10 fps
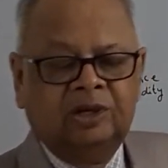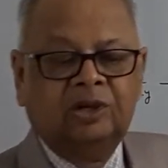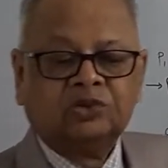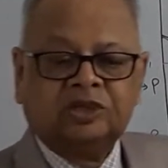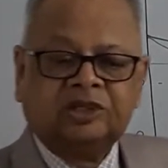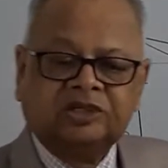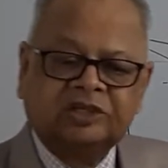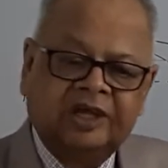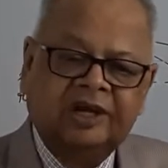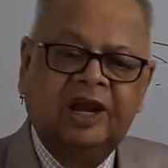So this is
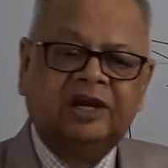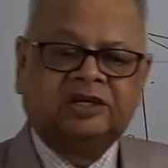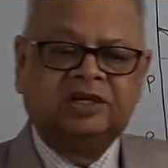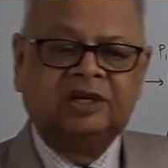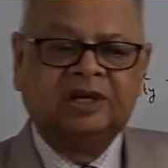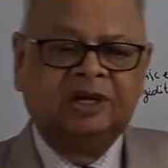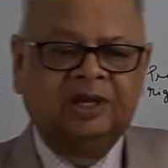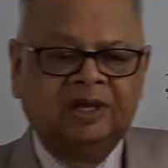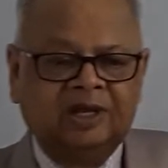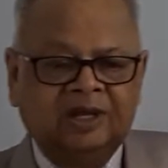the reality.
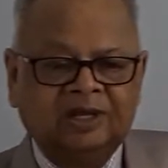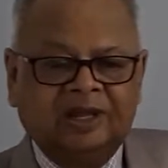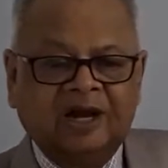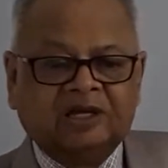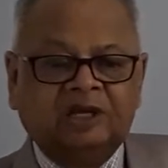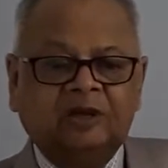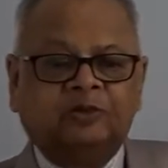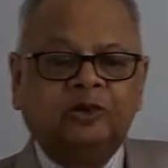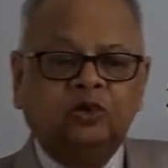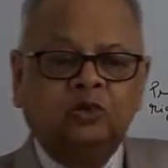That
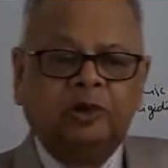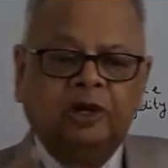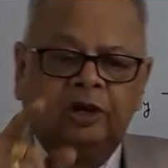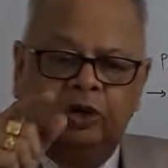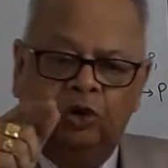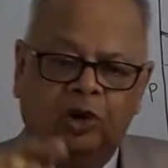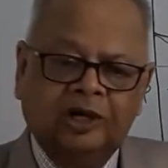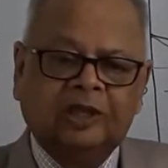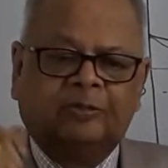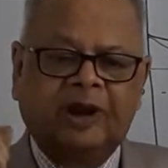if you will lower
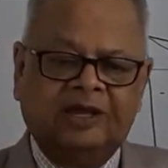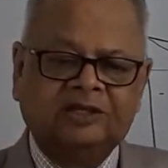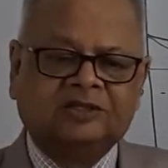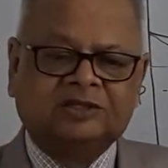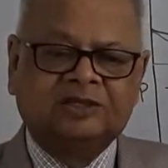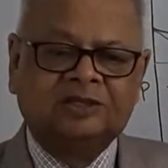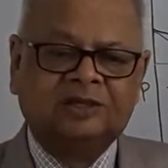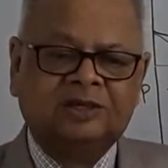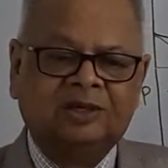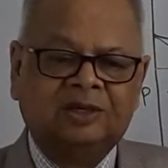the price,
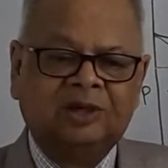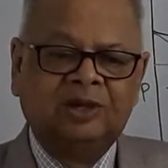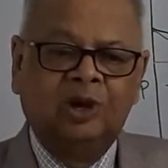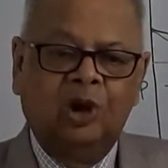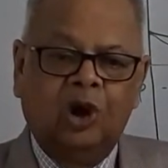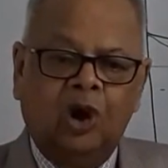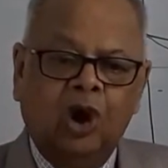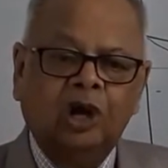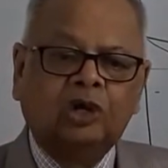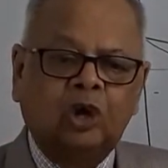
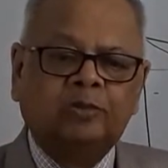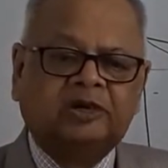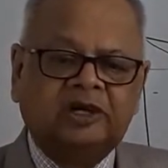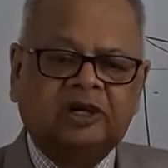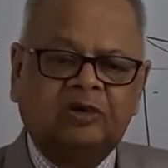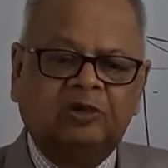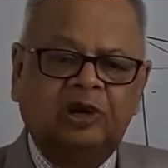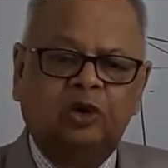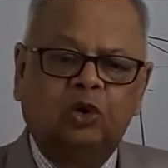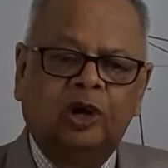all competitor
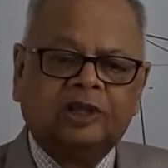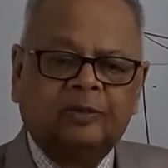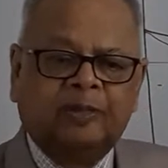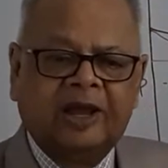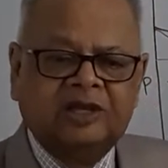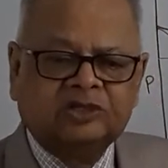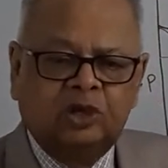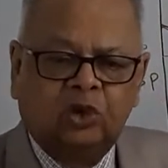will lower the price